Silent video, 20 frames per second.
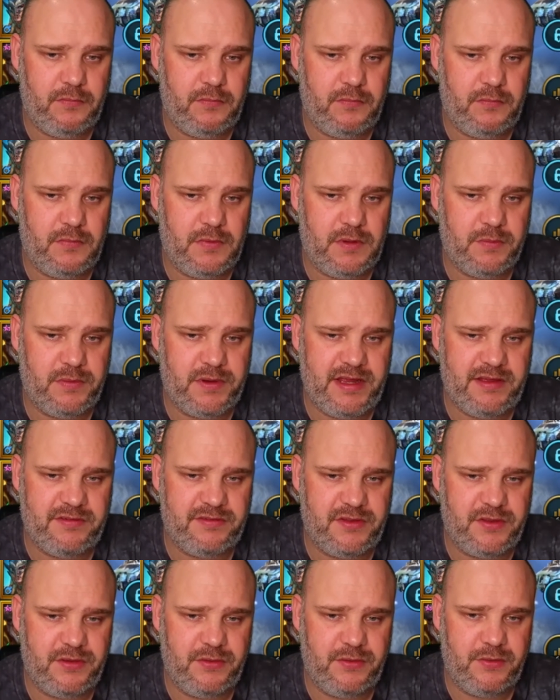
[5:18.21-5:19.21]
I'm going to have
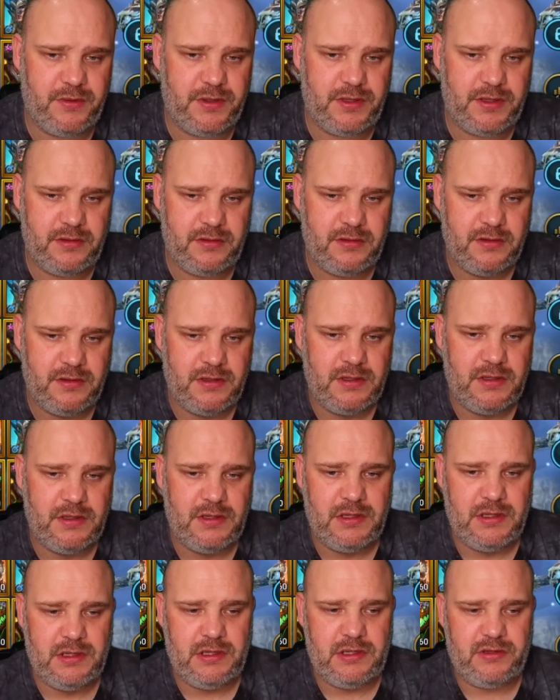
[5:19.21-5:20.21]
to
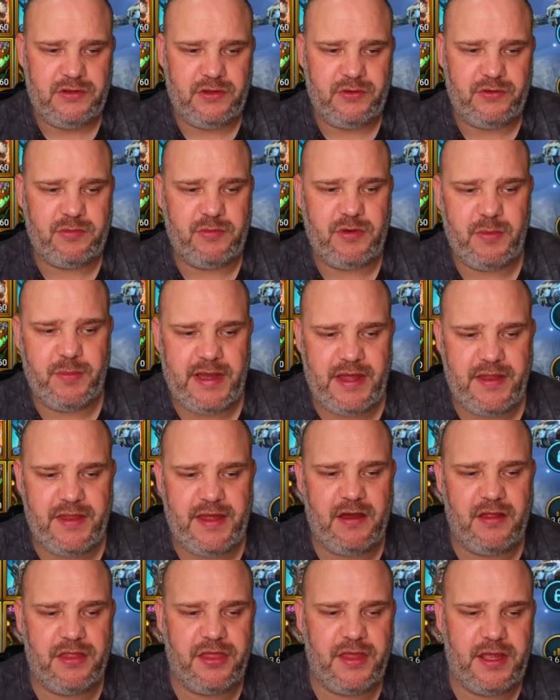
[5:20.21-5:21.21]
do something about that,
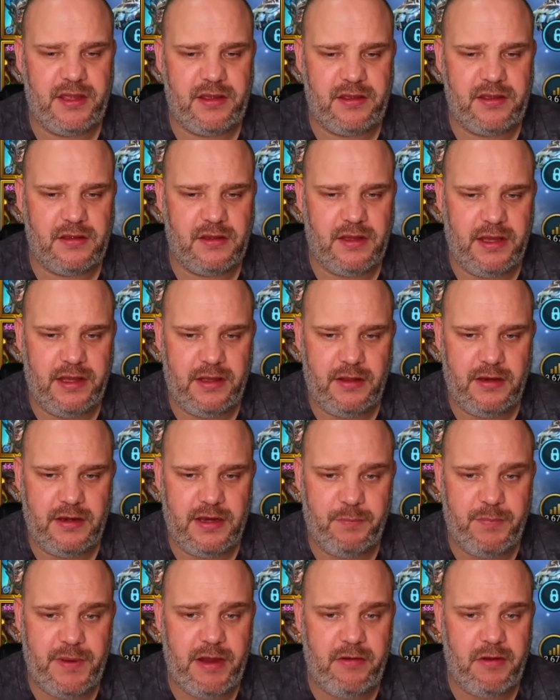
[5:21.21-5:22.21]
I think. Now,
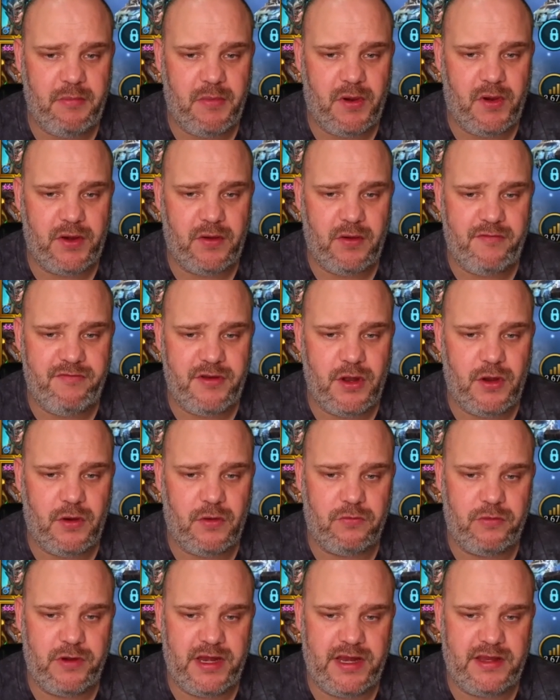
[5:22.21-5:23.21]
bearing in mind, I've not
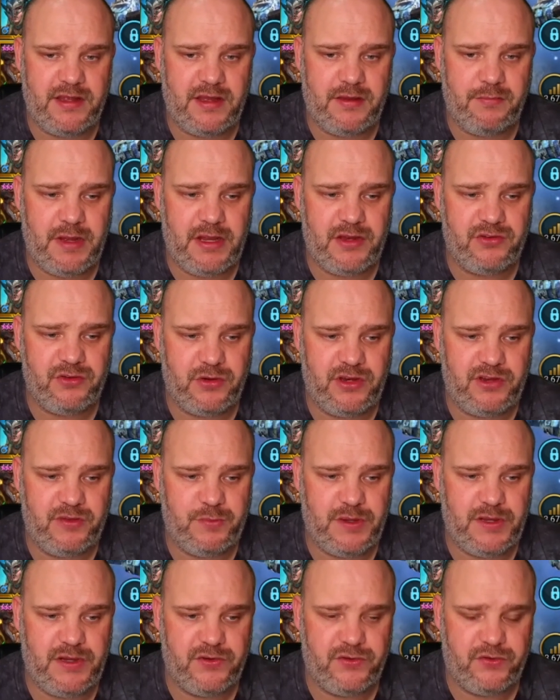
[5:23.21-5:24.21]
really done much on his
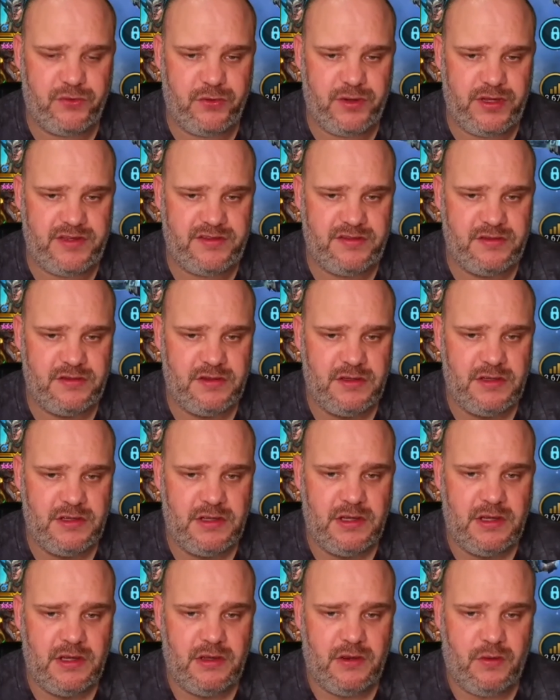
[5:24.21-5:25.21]
masteries.
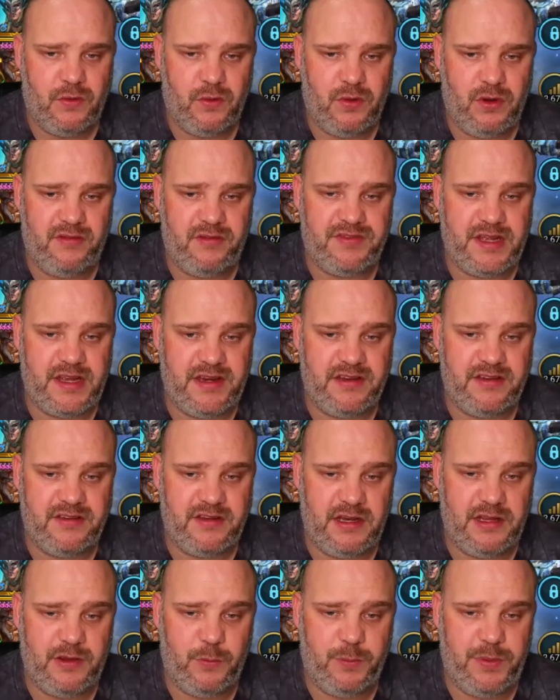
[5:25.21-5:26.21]
All I've done is a
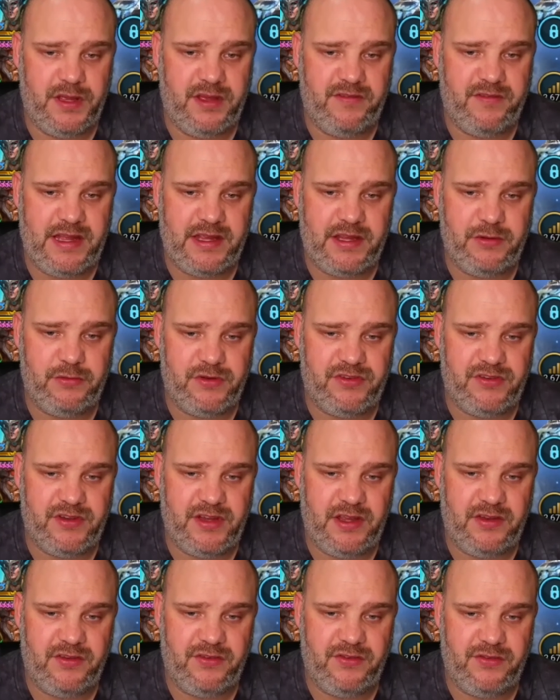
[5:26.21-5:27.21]
little bit of accuracy
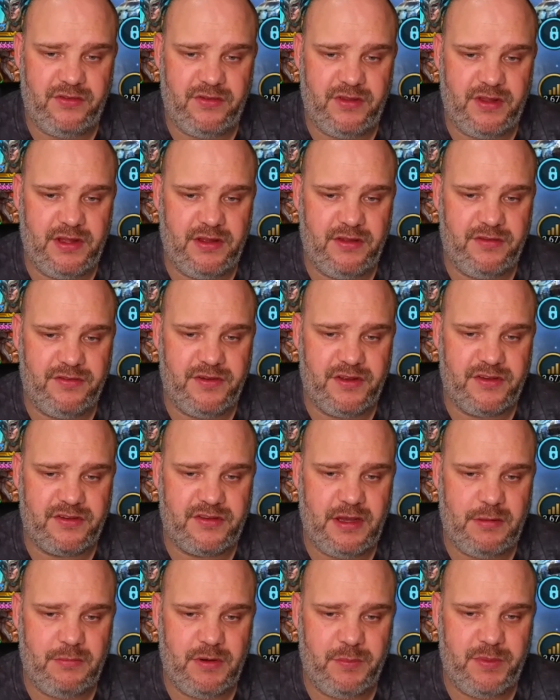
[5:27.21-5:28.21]
and the first
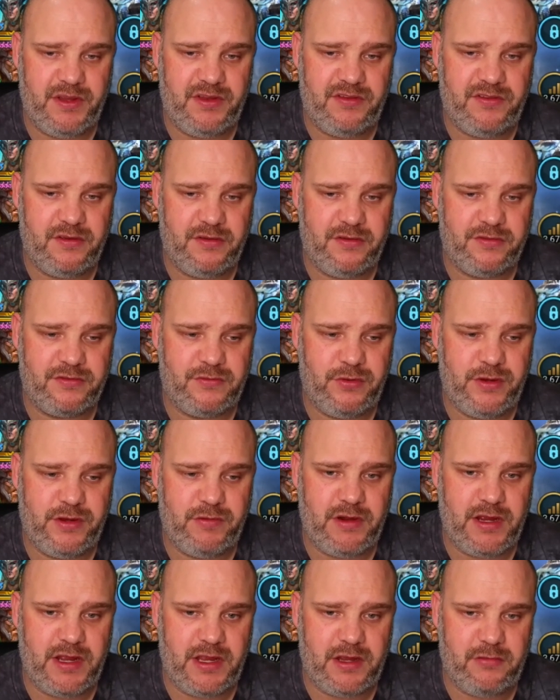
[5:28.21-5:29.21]
couple of bits of crit
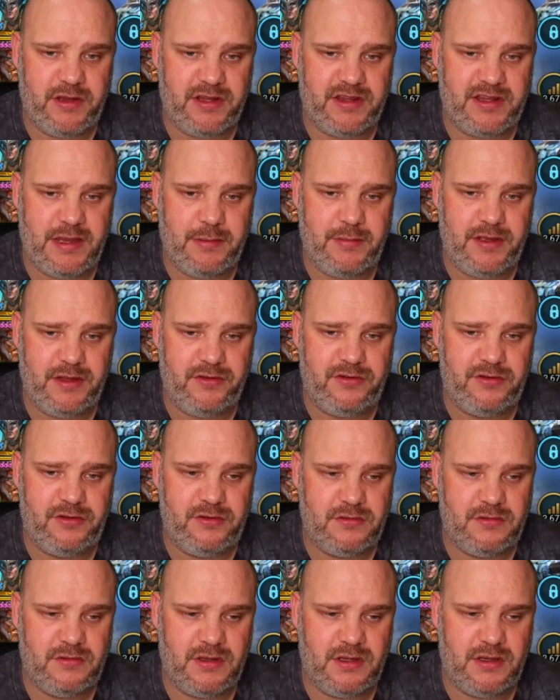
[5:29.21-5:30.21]
rate, crit damage,
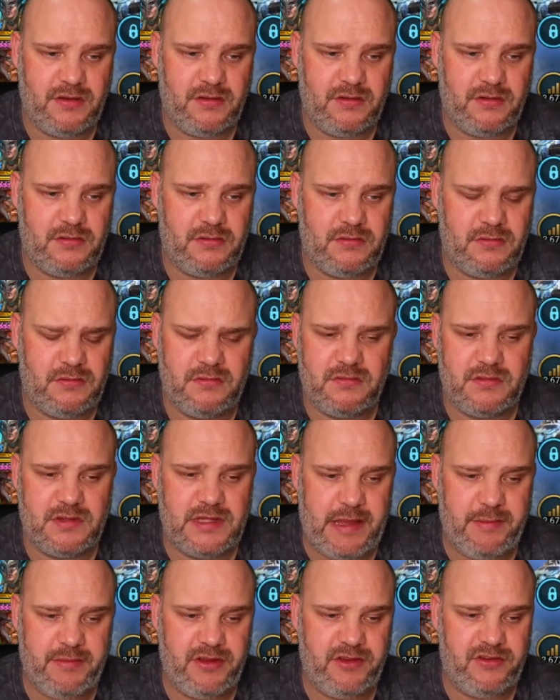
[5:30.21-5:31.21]
and
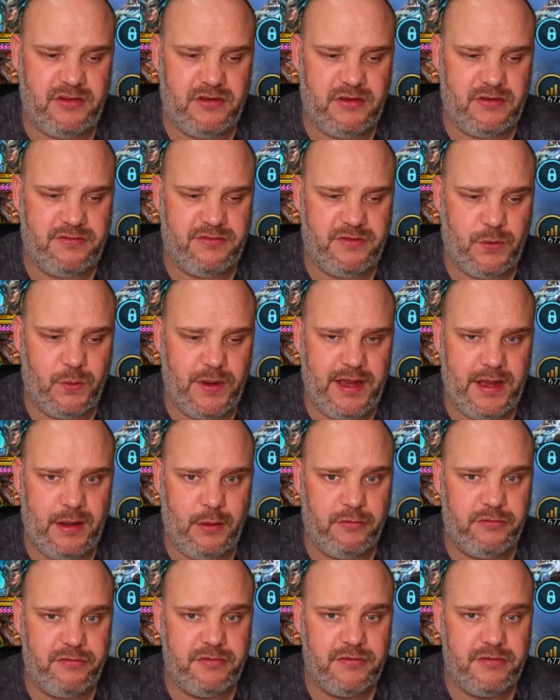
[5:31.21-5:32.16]
damage at full health.